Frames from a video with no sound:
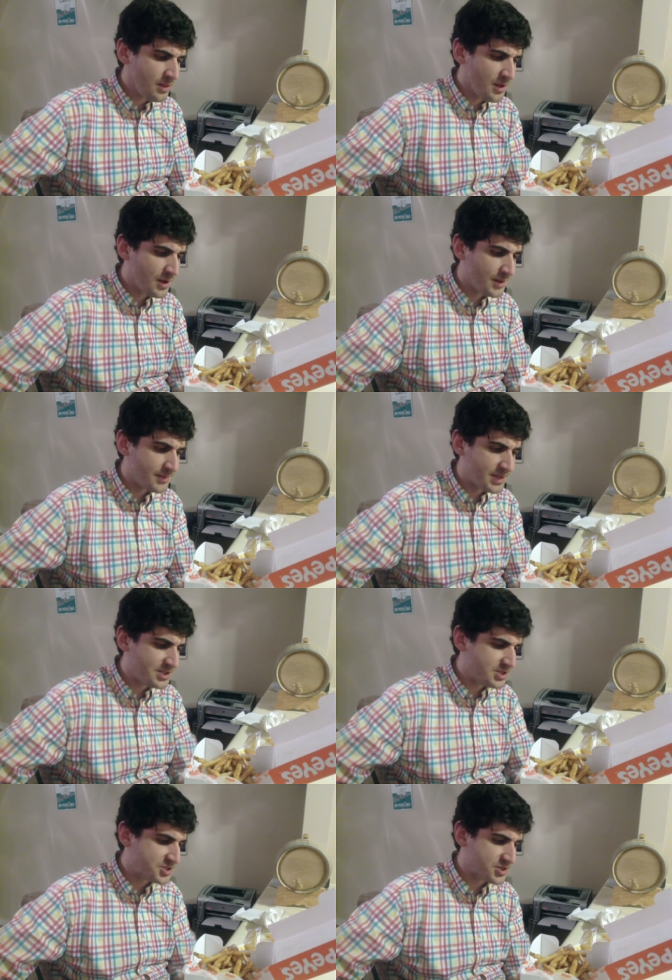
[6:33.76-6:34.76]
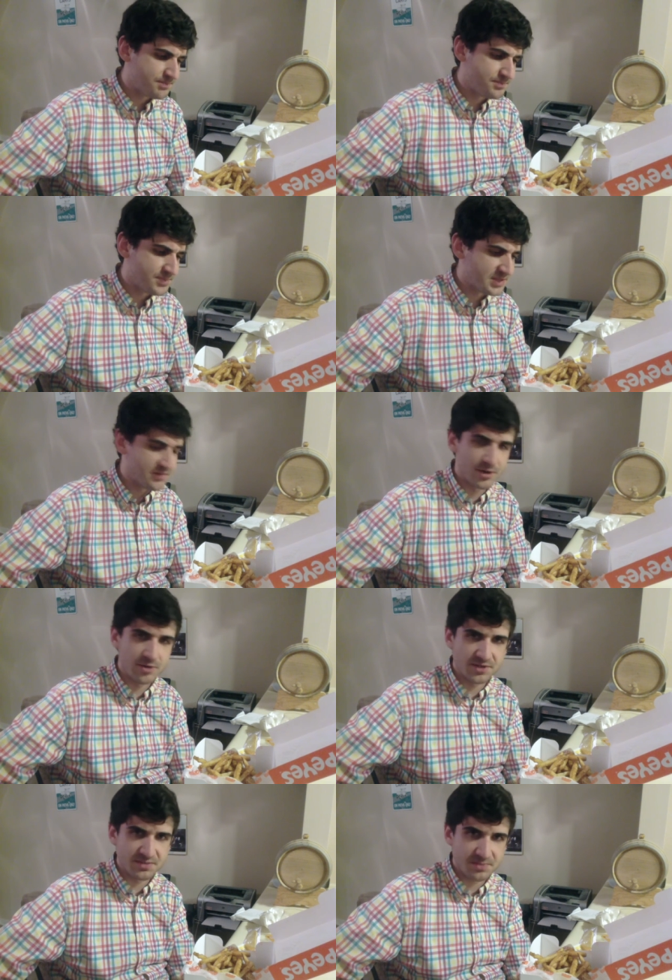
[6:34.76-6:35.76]
Um, in addition, it's very
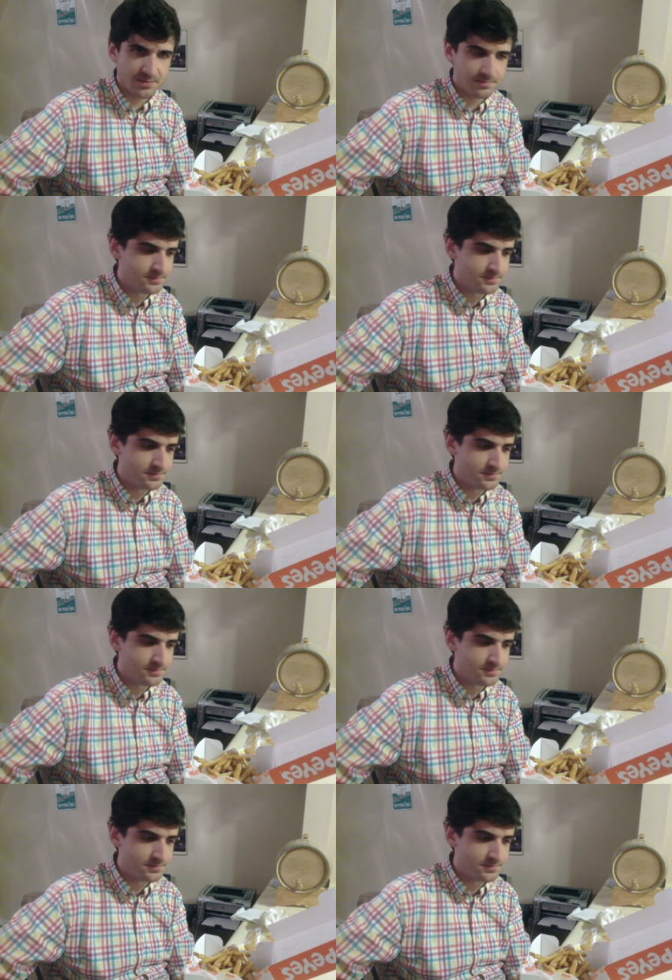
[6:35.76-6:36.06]
crispy.